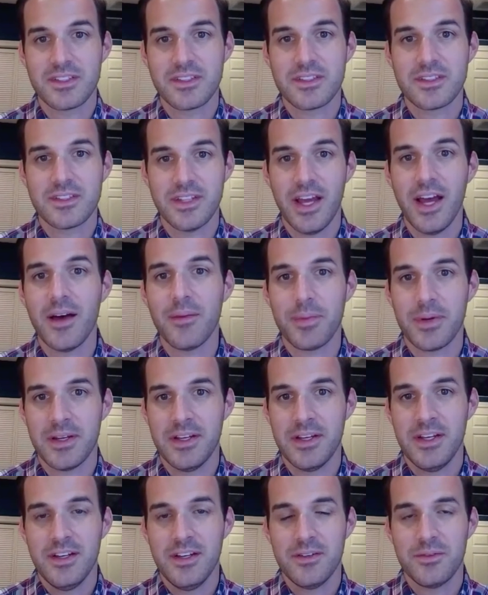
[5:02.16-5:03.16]
a step
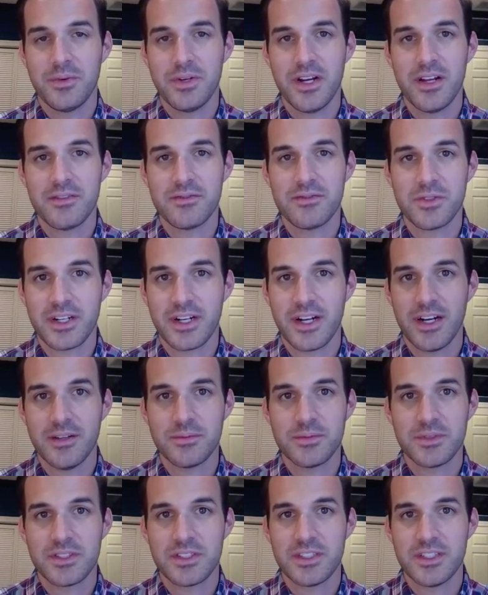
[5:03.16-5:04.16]
whenever it
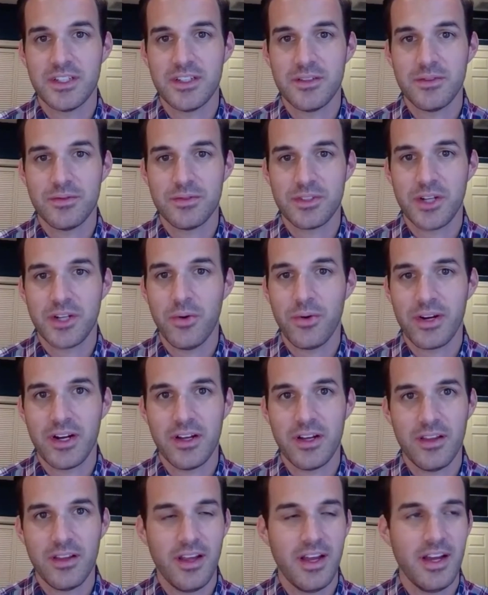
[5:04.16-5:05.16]
comes to going
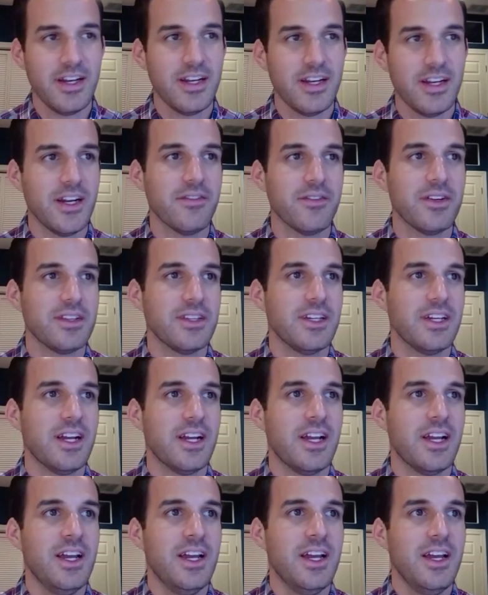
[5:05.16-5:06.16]
online and
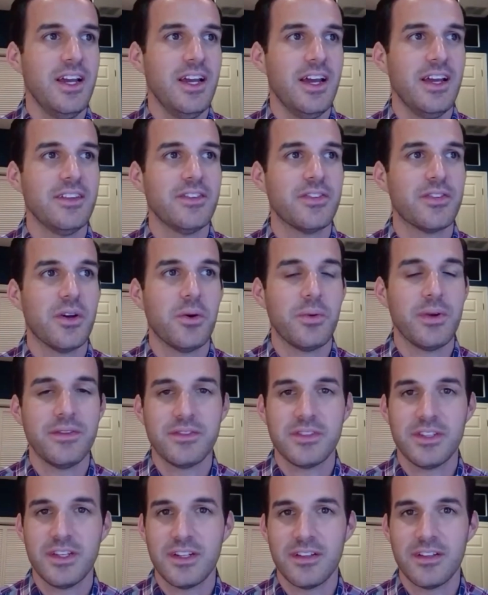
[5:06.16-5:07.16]
everything. And so we've
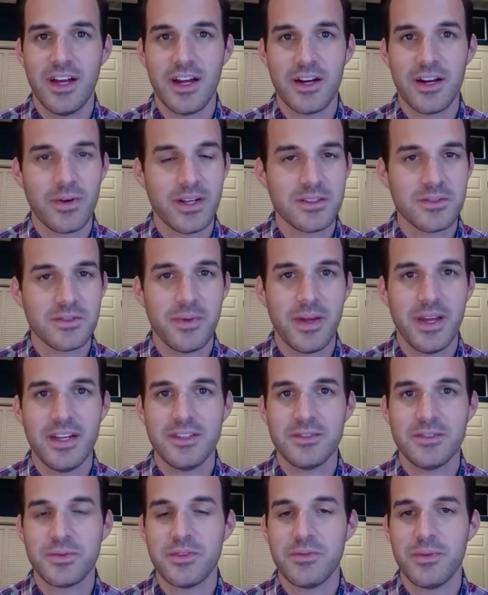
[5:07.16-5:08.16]
seen a lot of
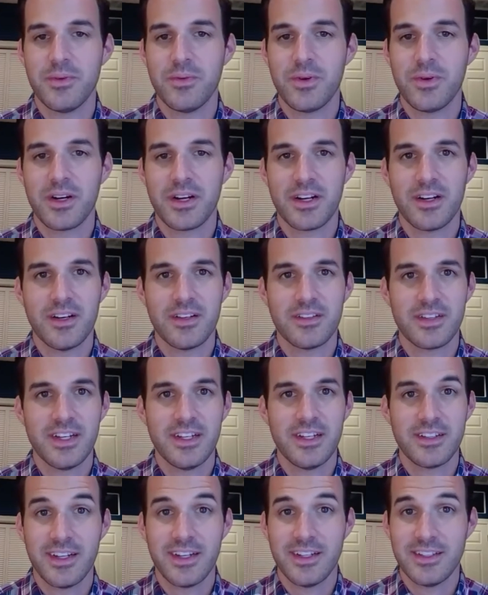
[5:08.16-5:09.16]
resumes. We've been working on
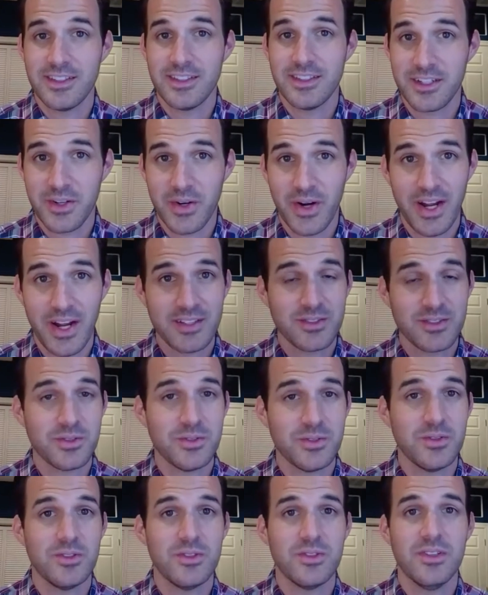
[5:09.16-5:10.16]
getting kids into grad
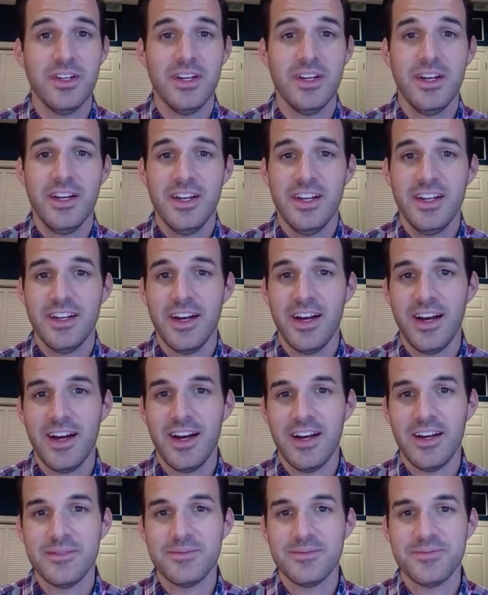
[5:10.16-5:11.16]
school.
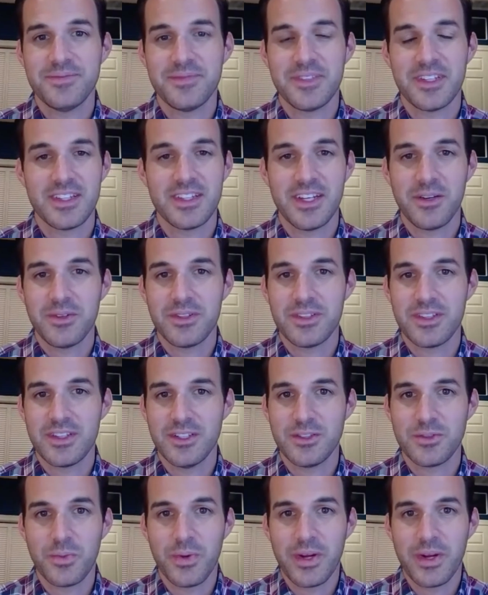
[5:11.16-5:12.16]
The thing with
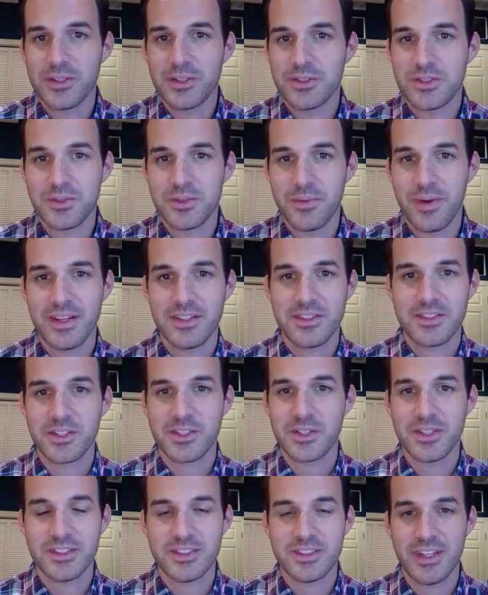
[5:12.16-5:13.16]
this weird
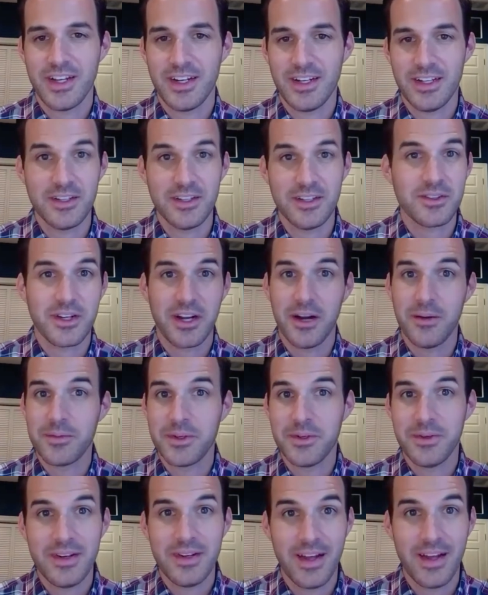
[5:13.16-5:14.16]
semester is that it'll come
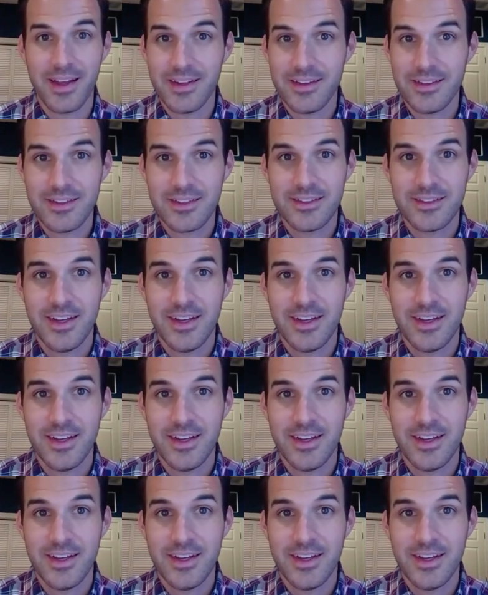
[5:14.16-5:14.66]
to an end